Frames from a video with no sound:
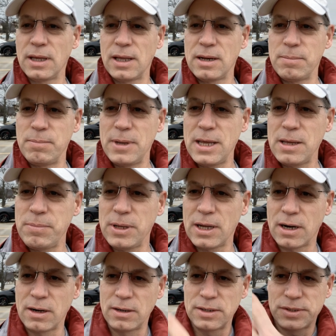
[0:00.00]
and it may be
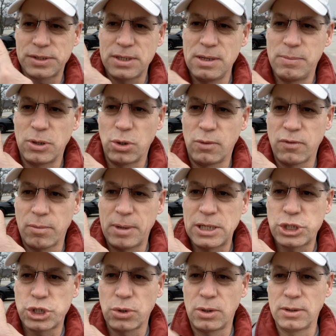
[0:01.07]
hard to see, but over my
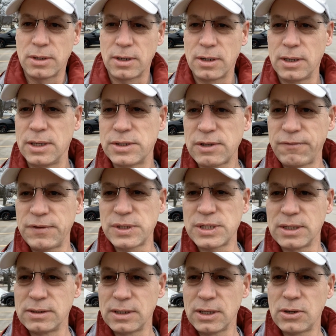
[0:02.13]
shoulder is a
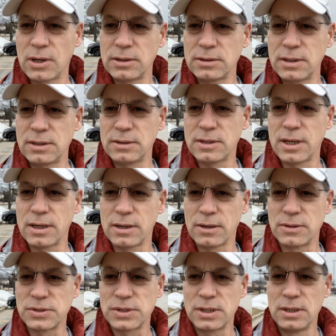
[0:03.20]
facility called Little
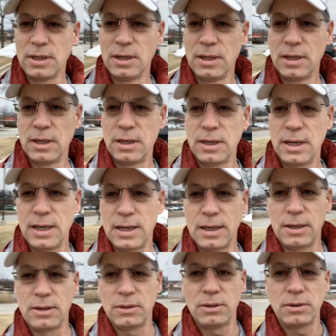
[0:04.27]
Kickers.
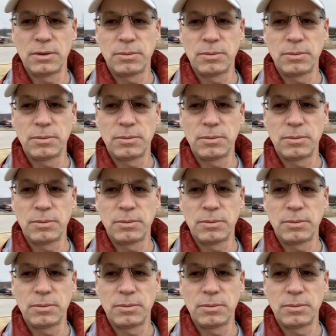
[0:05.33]
Now,